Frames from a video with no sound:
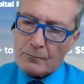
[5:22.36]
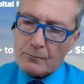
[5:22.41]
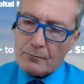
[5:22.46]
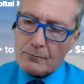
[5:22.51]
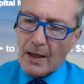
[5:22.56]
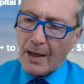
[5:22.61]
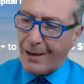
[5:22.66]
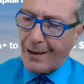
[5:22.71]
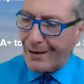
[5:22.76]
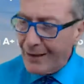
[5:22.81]

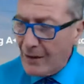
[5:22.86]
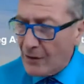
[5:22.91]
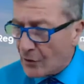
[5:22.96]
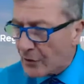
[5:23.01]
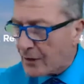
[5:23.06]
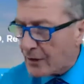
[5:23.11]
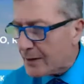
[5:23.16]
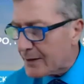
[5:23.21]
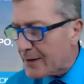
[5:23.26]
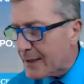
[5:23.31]
I
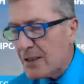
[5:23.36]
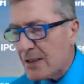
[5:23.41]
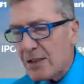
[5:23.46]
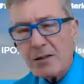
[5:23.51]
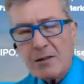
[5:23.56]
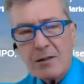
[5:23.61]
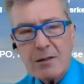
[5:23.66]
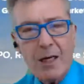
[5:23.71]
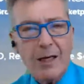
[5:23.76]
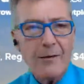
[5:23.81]
look at
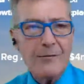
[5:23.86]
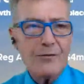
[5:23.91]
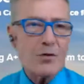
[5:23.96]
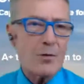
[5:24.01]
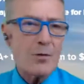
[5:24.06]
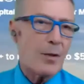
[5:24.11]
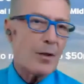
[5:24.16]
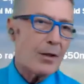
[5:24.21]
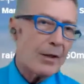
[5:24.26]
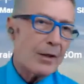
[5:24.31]
these
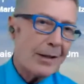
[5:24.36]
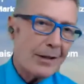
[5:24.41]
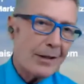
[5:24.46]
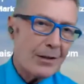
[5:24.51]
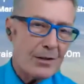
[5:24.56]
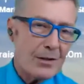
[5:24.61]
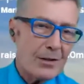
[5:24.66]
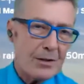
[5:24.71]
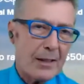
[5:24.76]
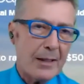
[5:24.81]

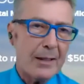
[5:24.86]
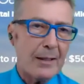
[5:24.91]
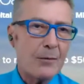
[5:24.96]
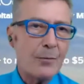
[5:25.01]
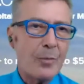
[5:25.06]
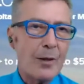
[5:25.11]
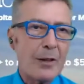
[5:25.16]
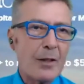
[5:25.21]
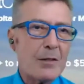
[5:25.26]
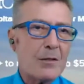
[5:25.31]
aftermarkets, and
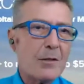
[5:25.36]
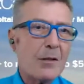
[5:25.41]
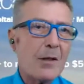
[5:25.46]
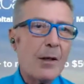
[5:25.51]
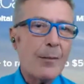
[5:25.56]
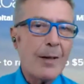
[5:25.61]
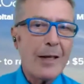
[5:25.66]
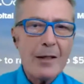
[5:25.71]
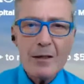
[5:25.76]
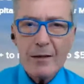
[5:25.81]
by the
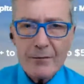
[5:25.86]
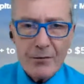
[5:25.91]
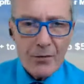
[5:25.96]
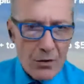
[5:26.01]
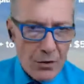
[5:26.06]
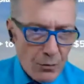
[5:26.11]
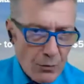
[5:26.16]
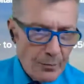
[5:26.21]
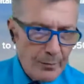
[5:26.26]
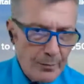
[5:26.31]
time any of
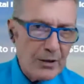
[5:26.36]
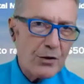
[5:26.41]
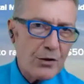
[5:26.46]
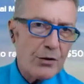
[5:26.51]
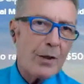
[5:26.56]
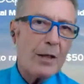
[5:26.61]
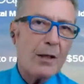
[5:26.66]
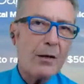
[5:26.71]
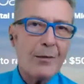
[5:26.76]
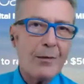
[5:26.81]
you would be
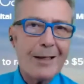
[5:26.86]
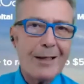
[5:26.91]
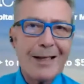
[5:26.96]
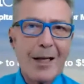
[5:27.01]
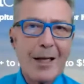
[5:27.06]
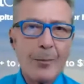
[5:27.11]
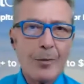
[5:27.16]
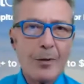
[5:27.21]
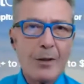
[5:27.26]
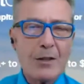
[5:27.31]
doing a Reg A
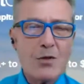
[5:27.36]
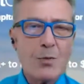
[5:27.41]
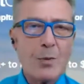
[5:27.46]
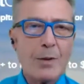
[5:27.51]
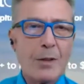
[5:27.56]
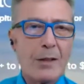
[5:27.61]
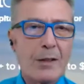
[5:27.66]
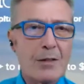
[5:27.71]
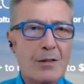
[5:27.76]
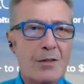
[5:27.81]
Plus with
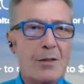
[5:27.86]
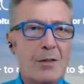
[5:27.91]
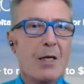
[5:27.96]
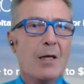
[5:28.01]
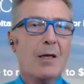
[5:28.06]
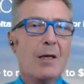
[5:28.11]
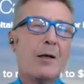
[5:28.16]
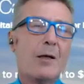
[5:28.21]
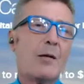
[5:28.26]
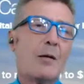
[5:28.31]
us
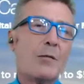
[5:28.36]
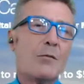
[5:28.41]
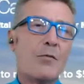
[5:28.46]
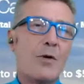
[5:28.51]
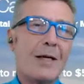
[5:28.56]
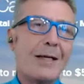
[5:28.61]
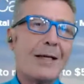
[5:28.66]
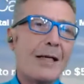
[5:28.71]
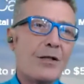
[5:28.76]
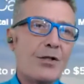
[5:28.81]
and
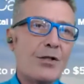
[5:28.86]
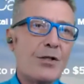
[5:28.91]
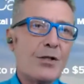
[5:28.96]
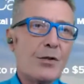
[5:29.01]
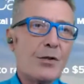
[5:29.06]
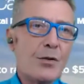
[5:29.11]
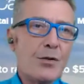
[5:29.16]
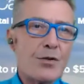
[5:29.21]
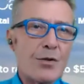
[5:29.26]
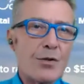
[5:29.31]
ready to
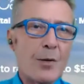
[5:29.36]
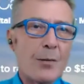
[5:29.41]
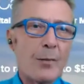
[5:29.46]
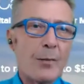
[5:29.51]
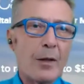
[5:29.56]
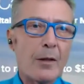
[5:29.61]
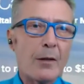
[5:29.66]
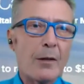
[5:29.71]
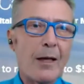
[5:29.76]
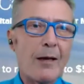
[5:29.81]
use them,
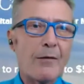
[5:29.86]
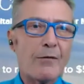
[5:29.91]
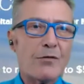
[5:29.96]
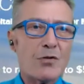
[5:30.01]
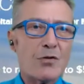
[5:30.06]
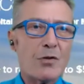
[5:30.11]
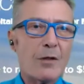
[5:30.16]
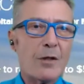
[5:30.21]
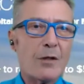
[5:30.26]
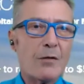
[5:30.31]
I'll have
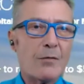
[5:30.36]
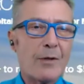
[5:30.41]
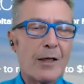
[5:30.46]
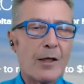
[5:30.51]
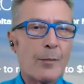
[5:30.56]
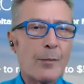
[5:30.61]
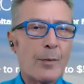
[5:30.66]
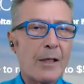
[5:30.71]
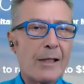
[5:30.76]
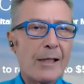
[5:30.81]
solid
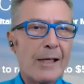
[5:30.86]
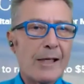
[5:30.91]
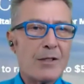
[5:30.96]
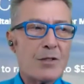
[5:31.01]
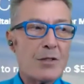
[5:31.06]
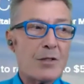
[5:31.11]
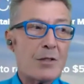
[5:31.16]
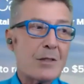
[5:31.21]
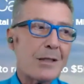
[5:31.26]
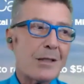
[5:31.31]

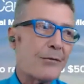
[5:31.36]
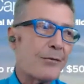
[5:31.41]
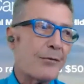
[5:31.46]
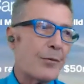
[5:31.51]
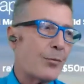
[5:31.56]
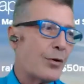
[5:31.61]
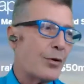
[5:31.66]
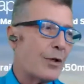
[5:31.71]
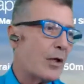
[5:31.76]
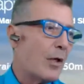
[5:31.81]
recommendations. I have a
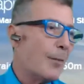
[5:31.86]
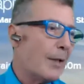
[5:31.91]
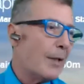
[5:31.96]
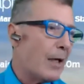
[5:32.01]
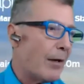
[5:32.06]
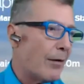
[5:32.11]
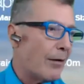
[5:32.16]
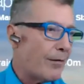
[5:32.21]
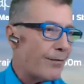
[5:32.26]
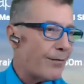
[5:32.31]

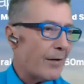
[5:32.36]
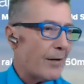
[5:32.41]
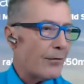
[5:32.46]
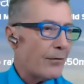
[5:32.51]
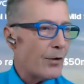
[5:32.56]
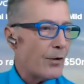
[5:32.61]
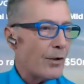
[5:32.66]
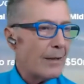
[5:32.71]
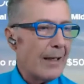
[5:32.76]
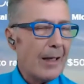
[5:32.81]
preliminary
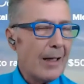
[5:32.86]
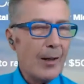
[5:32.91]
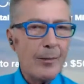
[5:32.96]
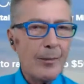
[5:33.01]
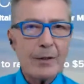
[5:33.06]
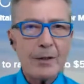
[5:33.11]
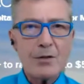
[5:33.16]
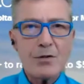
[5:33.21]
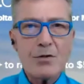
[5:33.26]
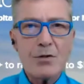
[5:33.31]
favorite now, but
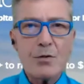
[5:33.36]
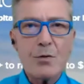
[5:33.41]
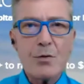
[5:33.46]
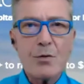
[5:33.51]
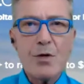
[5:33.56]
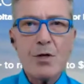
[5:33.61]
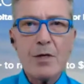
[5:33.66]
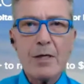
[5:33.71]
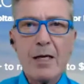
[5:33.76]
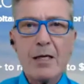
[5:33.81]
it's too
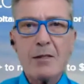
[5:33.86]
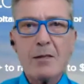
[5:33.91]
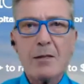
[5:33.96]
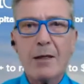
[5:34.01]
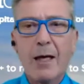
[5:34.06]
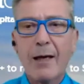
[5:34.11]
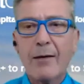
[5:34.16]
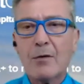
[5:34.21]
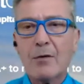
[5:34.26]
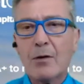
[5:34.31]
early because I
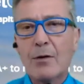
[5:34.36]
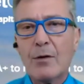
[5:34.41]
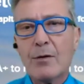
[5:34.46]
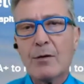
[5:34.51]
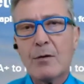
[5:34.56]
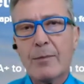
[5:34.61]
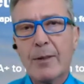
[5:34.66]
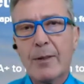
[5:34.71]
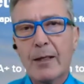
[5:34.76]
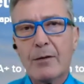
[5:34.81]
haven't
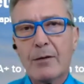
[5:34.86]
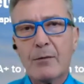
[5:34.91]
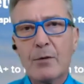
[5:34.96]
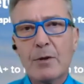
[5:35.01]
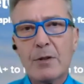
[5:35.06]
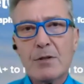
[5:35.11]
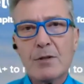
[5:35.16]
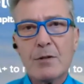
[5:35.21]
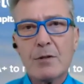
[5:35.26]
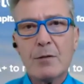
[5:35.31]
learned about the
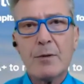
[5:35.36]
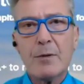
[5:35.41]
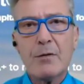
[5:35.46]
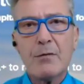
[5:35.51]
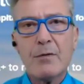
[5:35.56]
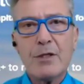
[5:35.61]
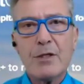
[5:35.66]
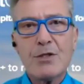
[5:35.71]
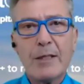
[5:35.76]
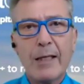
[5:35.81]
ones that have been
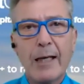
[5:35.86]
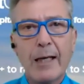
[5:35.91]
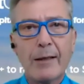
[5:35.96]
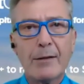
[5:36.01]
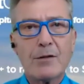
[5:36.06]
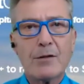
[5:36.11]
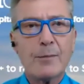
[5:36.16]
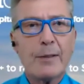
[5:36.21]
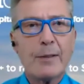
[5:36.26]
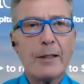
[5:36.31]
reaching out
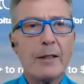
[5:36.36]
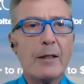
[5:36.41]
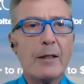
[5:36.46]
to me